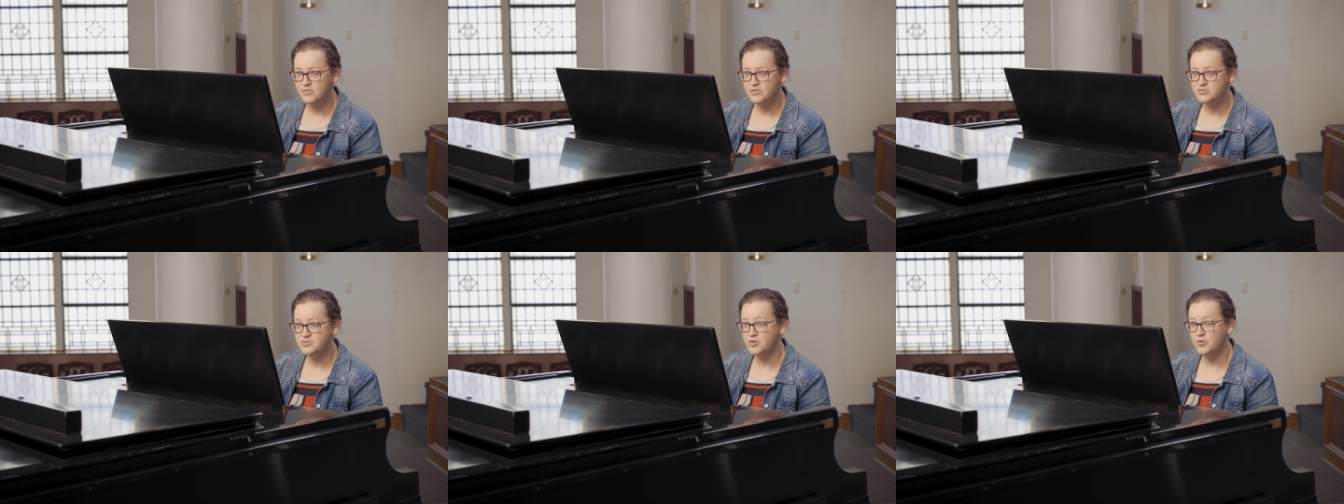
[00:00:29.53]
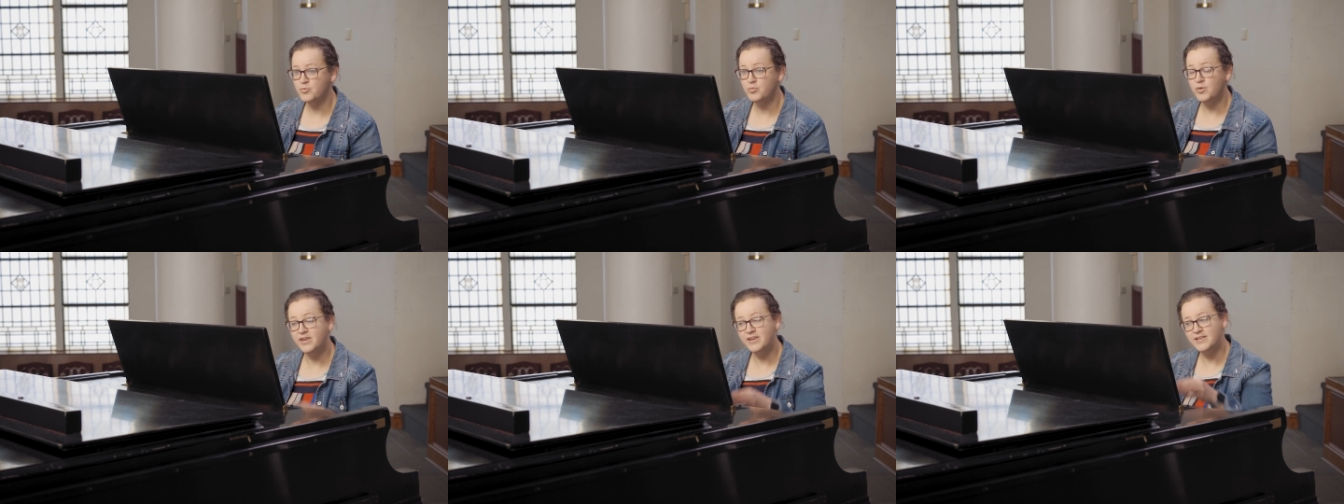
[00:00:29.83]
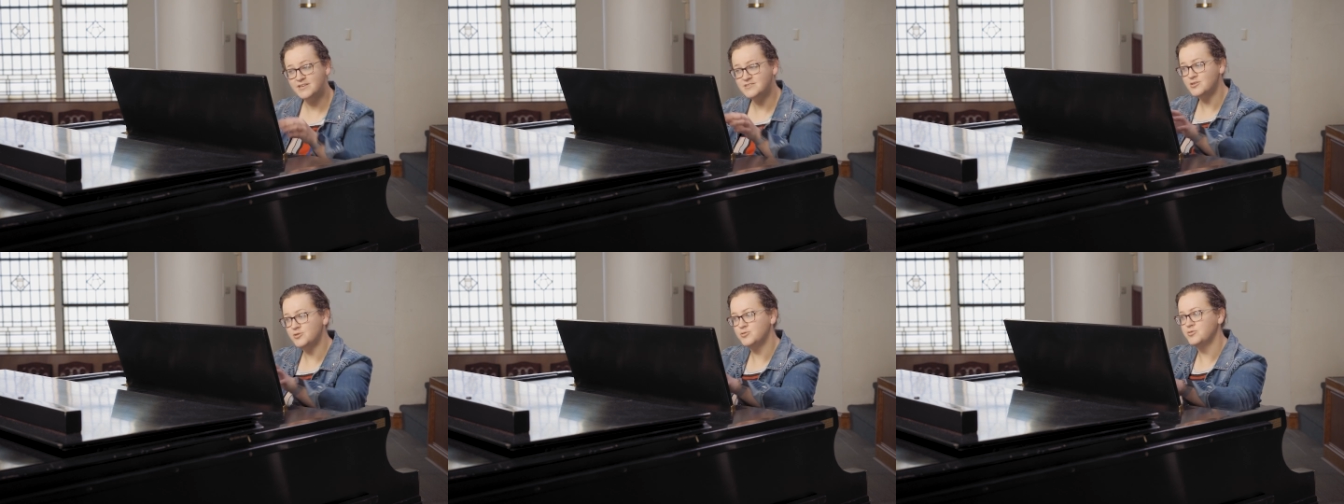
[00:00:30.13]
So what
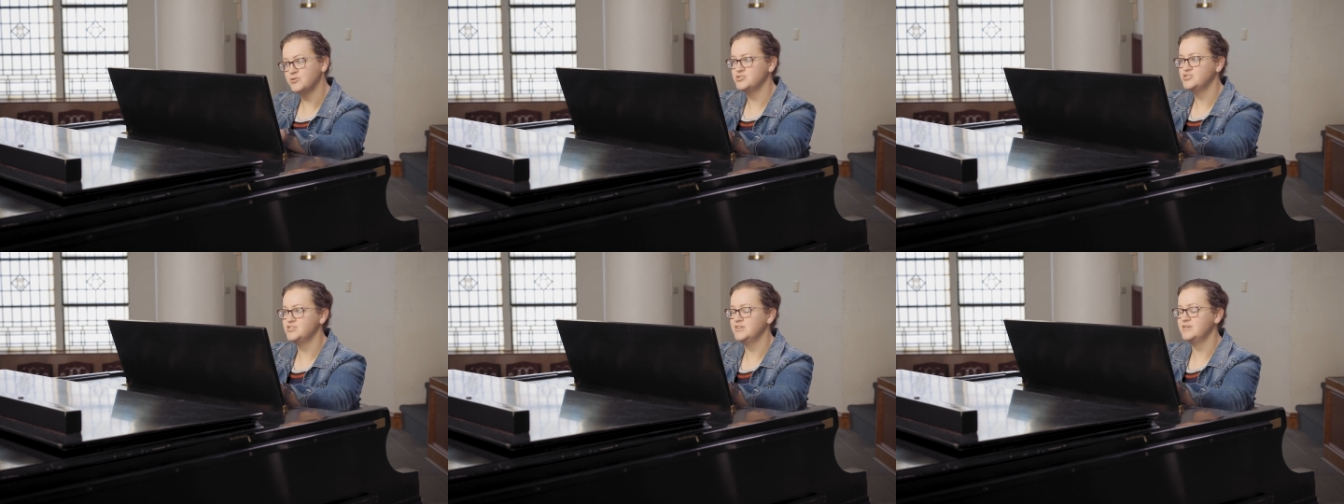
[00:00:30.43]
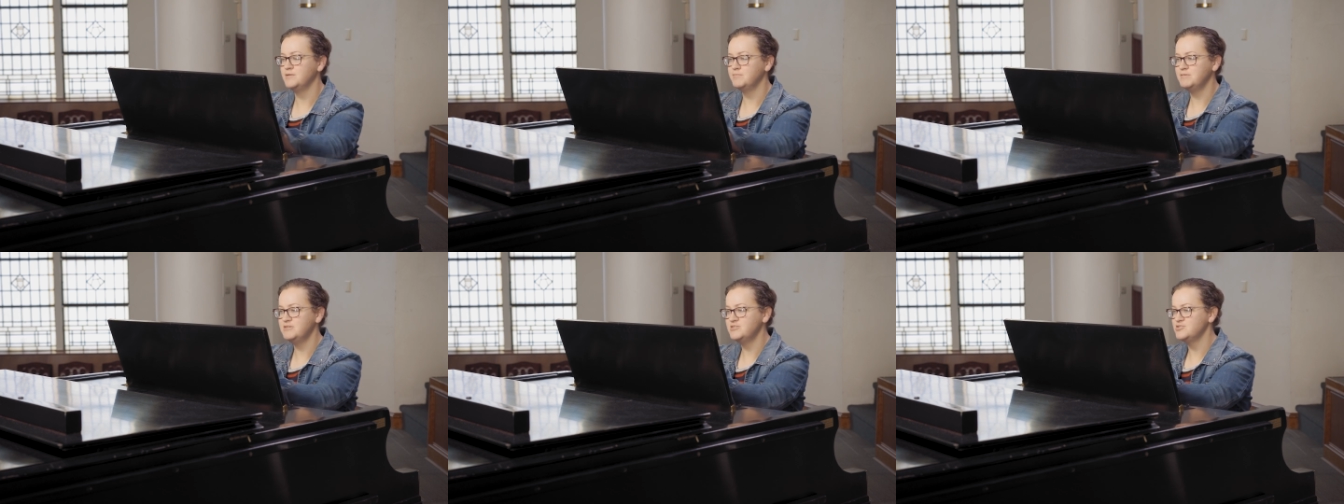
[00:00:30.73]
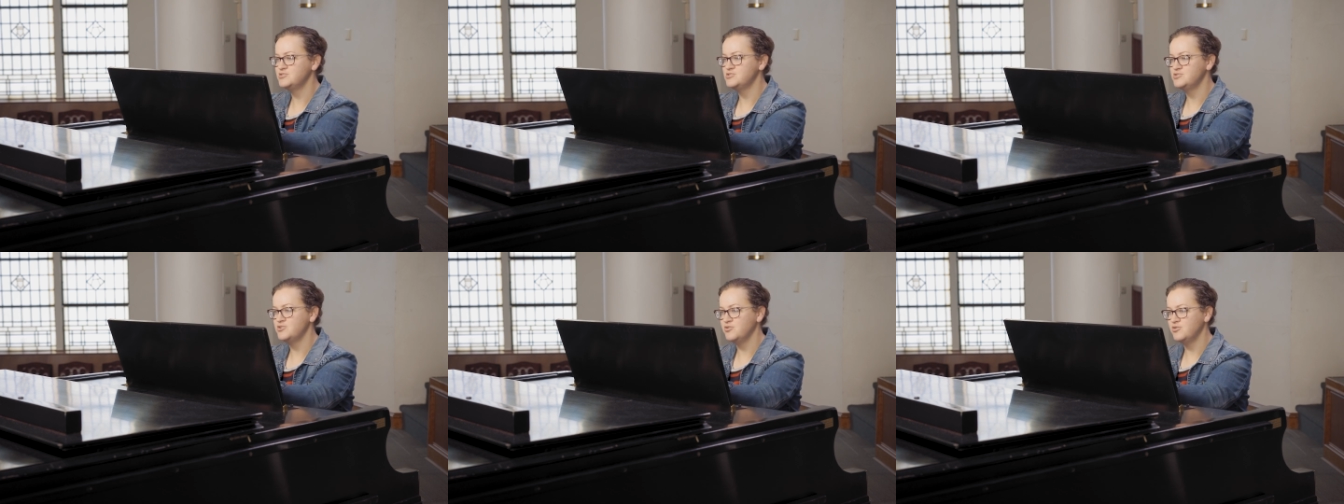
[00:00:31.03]
is a chord sheet? Let me
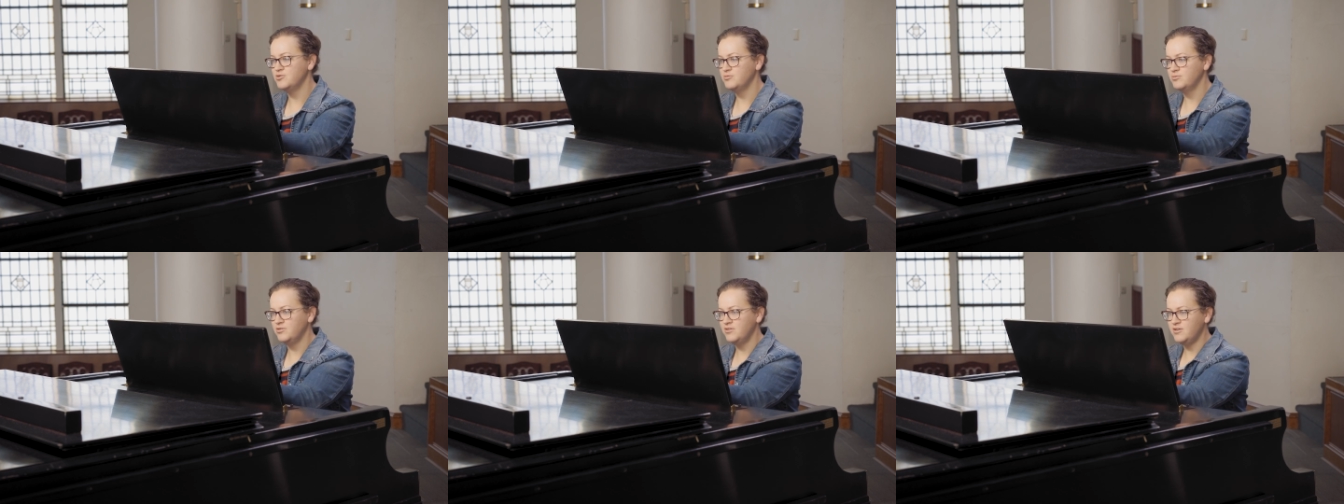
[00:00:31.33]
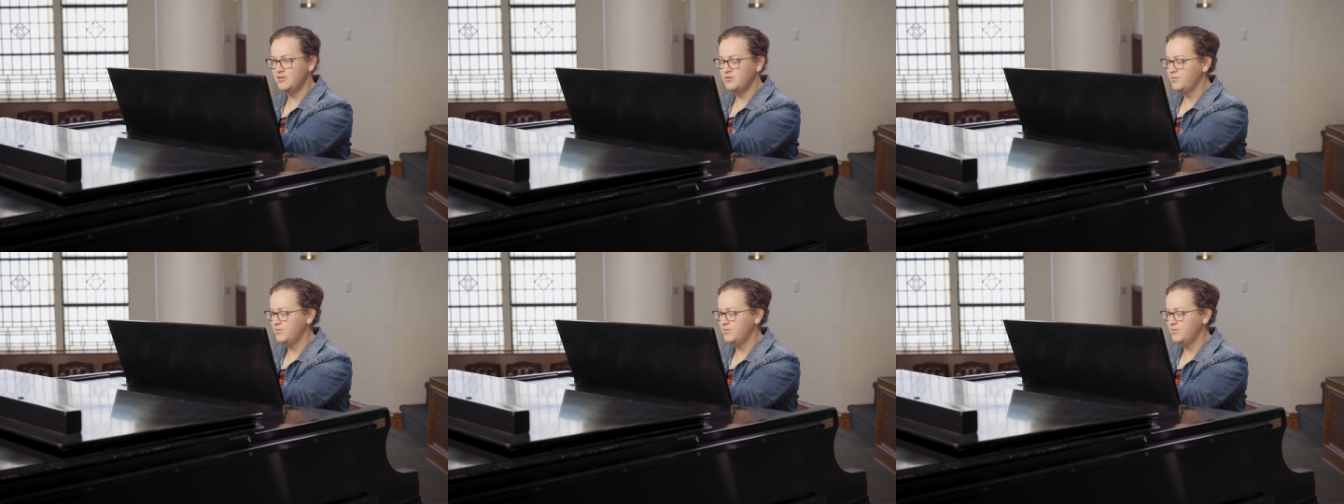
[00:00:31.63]
just show you really